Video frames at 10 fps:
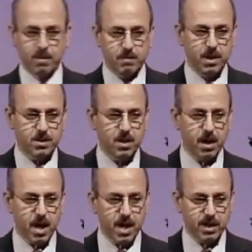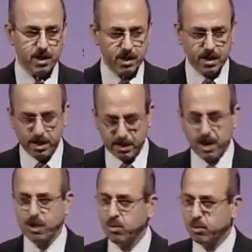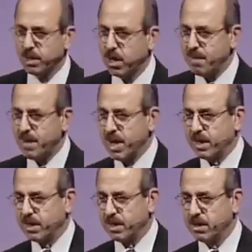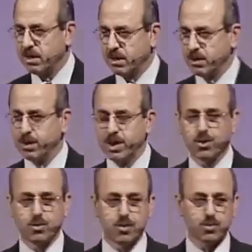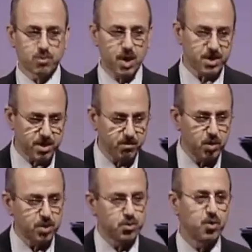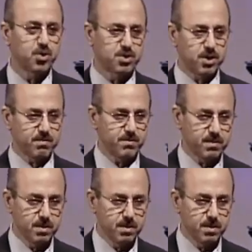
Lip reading: because they're unclean, and then you become unclean. You need to rush and wash yourself.